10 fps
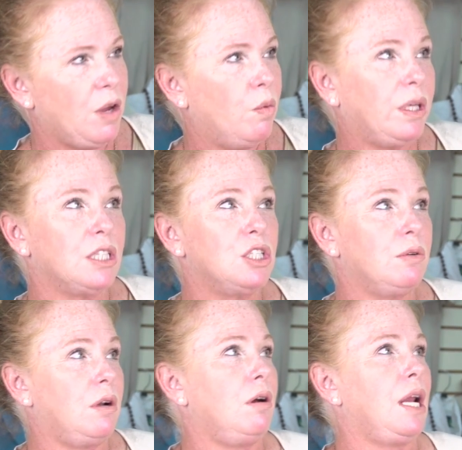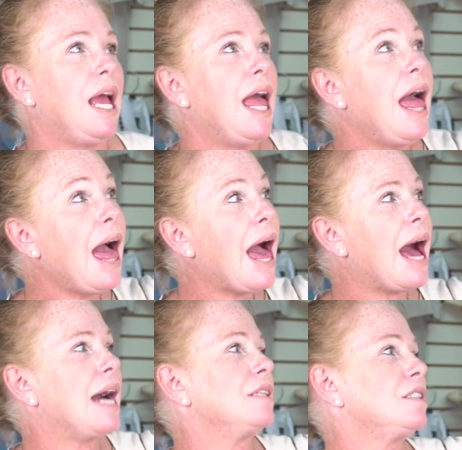we can do it on
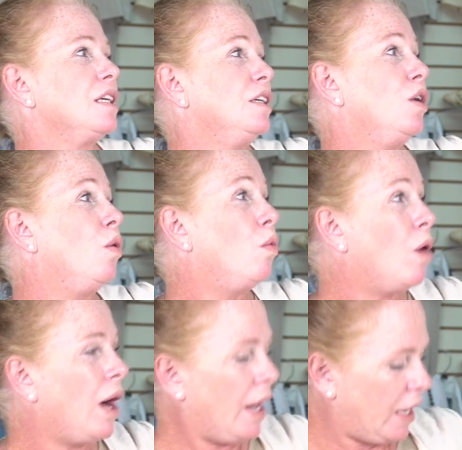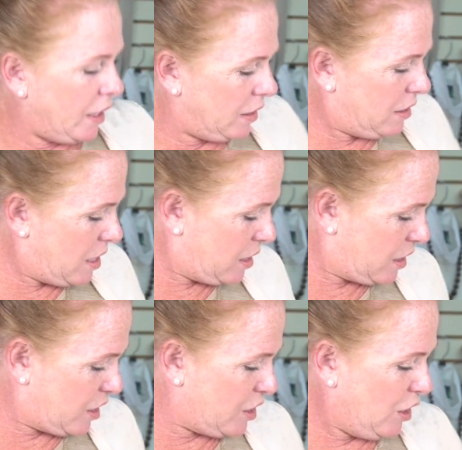hats, wine
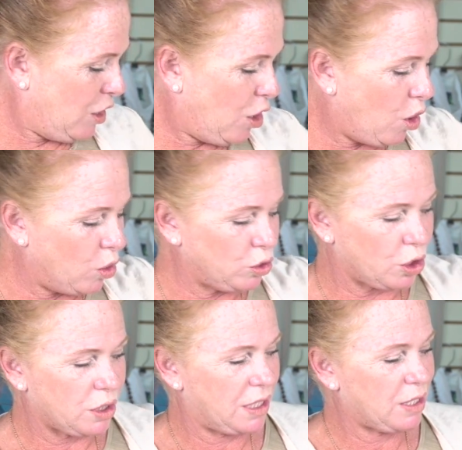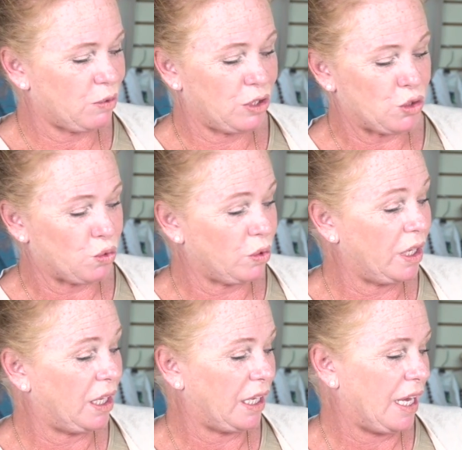holders. This one's
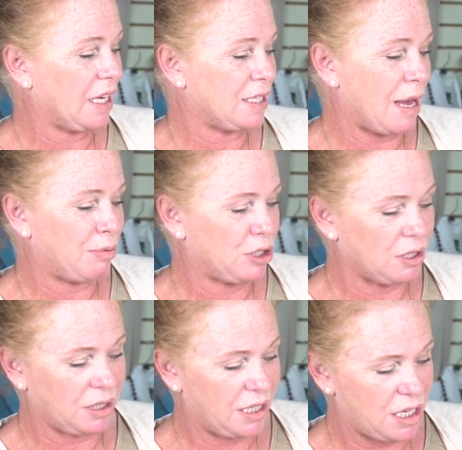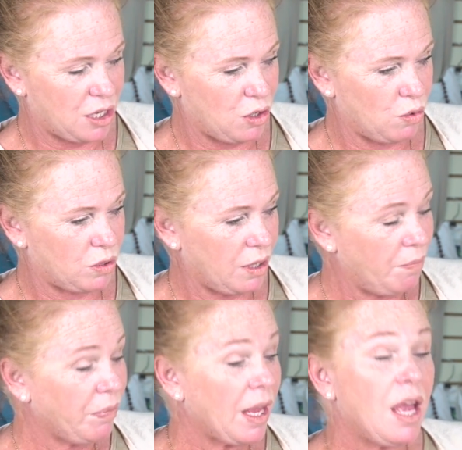really exceptionally cute.
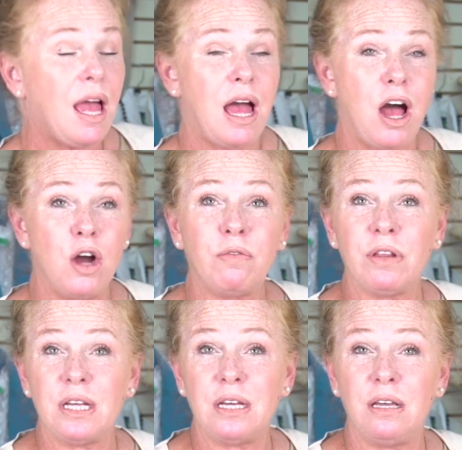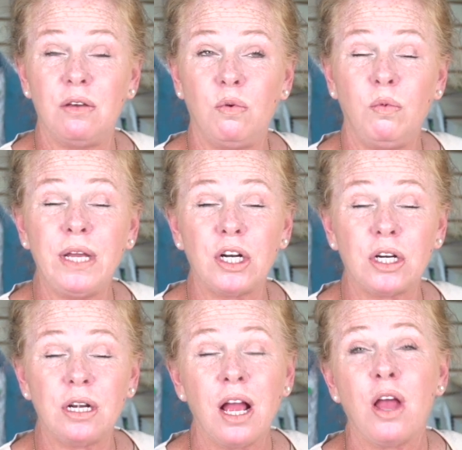Over the
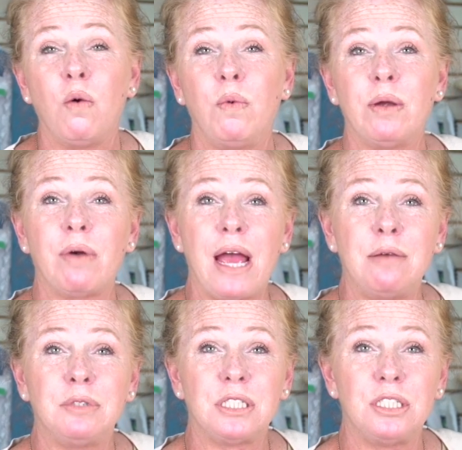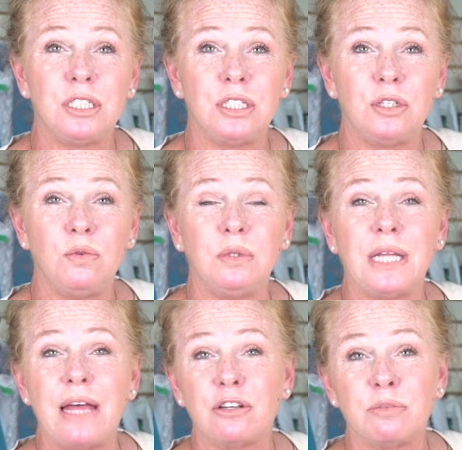winter, we were able to do
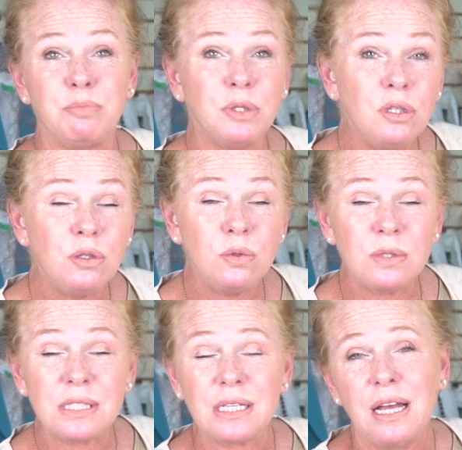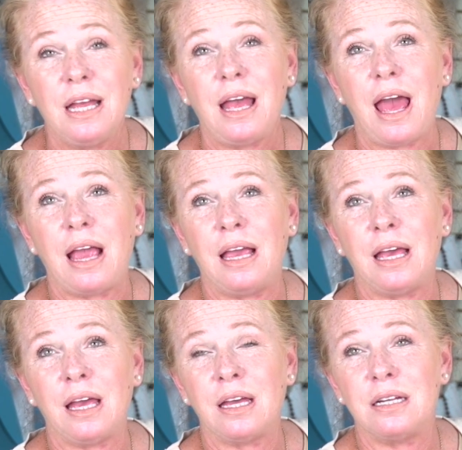leather boots
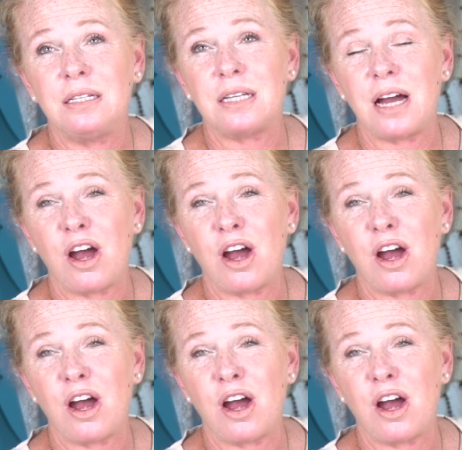and